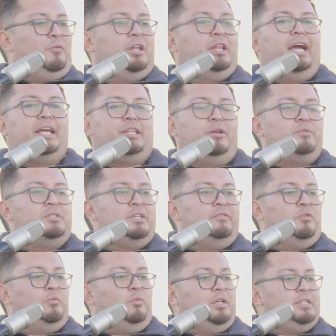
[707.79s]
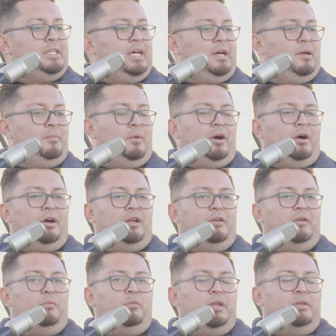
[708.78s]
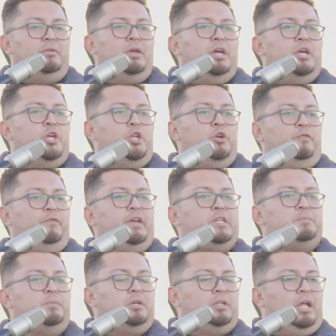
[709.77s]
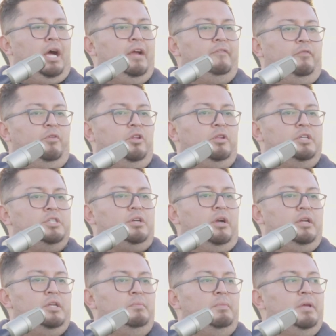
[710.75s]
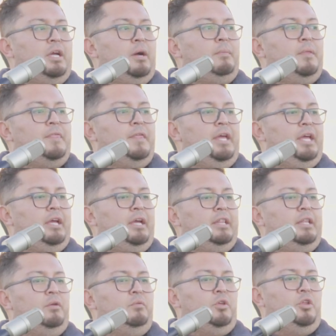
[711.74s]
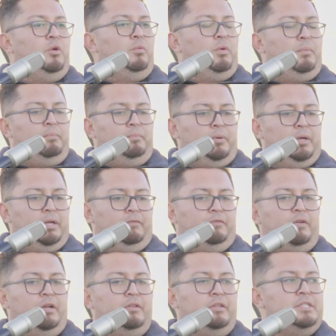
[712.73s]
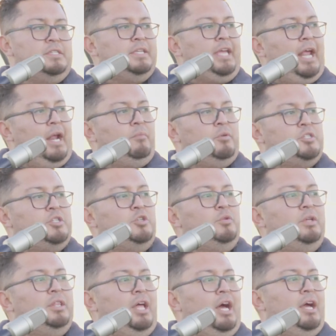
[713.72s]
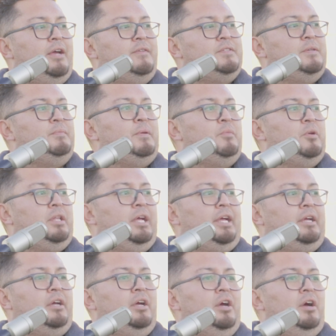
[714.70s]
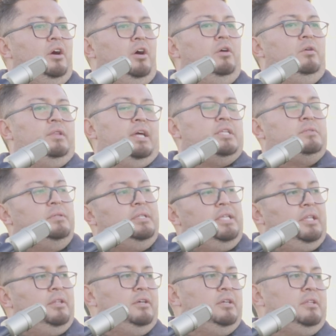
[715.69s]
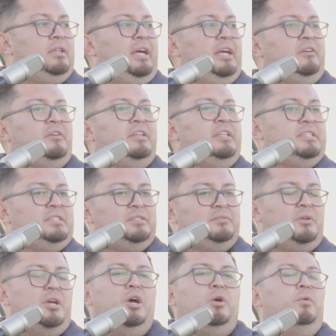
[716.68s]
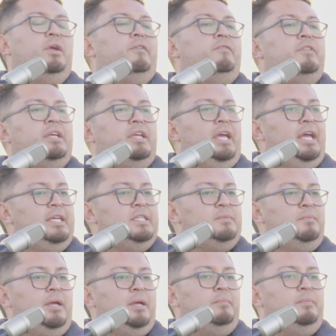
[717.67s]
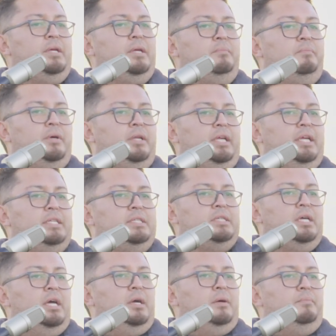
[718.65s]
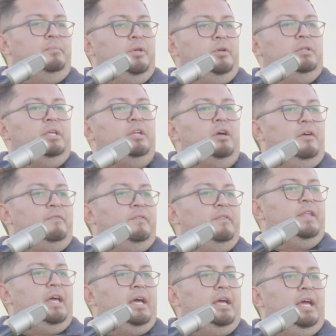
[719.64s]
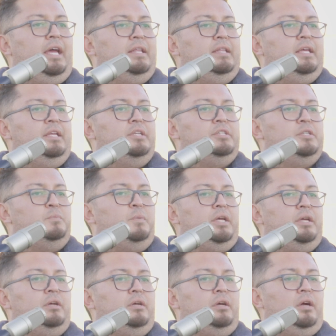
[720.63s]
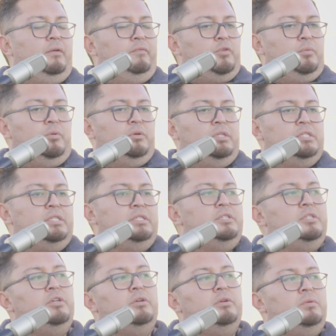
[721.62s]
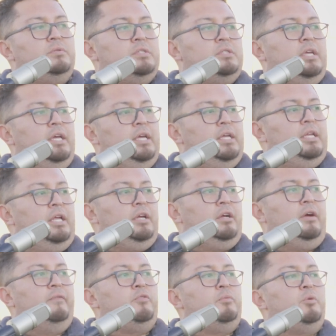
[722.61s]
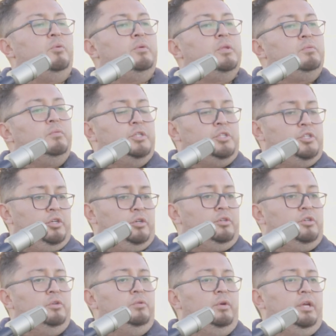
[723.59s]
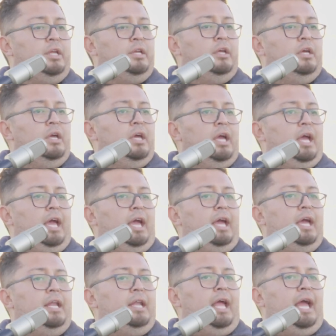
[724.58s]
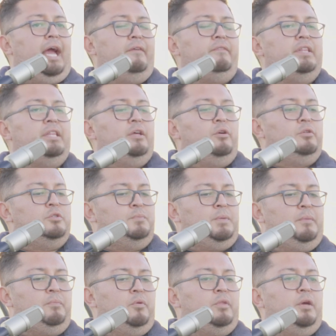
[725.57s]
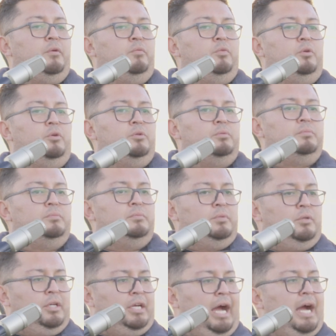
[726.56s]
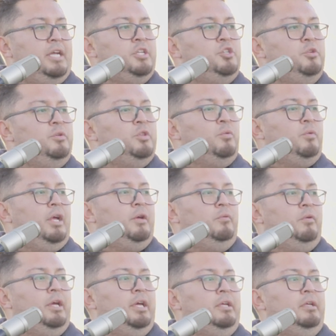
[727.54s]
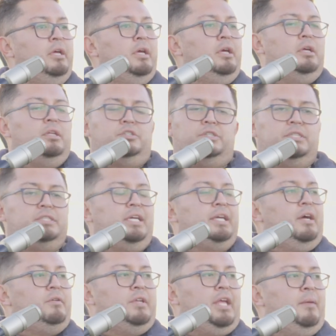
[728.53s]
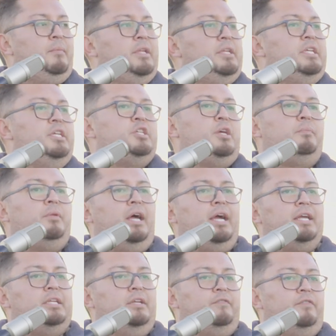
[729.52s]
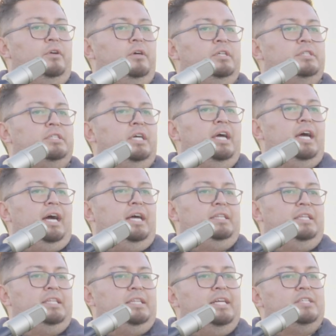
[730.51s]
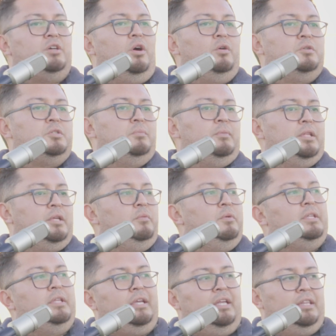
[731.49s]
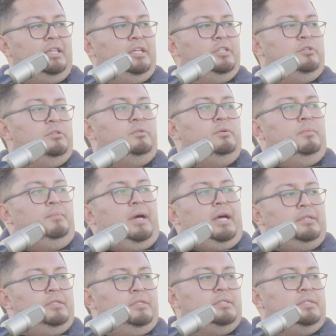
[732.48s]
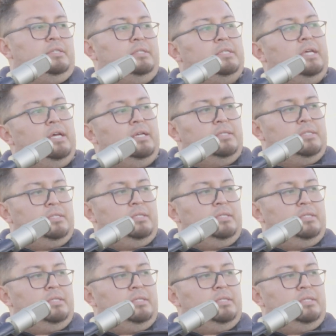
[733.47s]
were like, there was even one time on when Facebook Live really started to become a thing, and then we're put in front of these cameras and doing lives, and people are like, oh, that's what they look like, or this is whatever the case may be, but it's building off that, and then just being comfortable in a sense in your own skin, and comfortable with what you're doing, and having those people that will guide you in the right way, just like how Damien DJ Black did for us. I think that's ultimately what can lead you to a path to success.